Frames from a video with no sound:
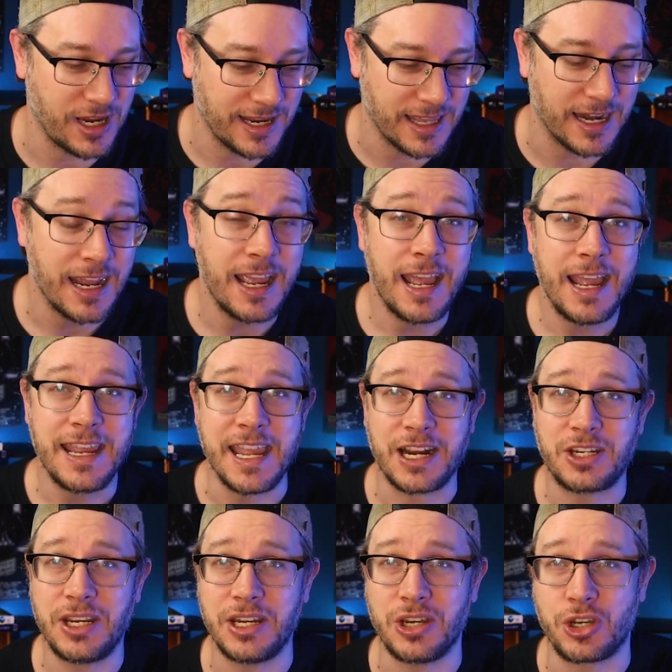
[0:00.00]
saying that he
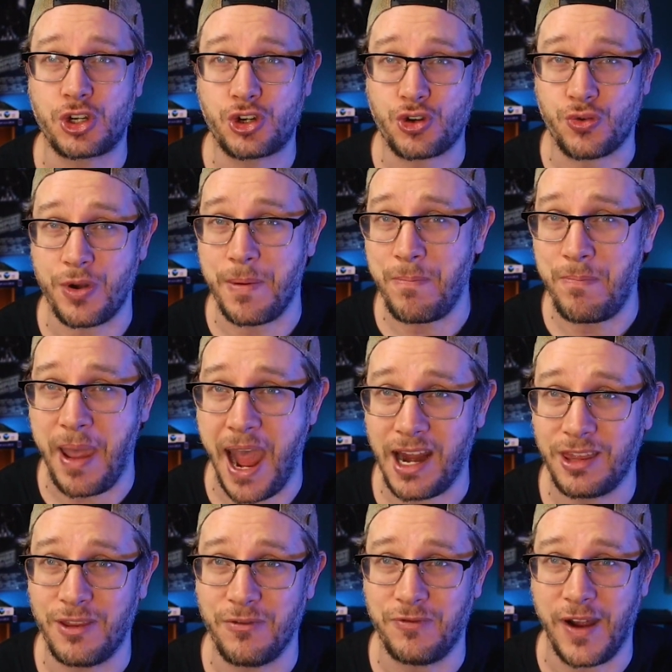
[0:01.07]
actually had to trim back the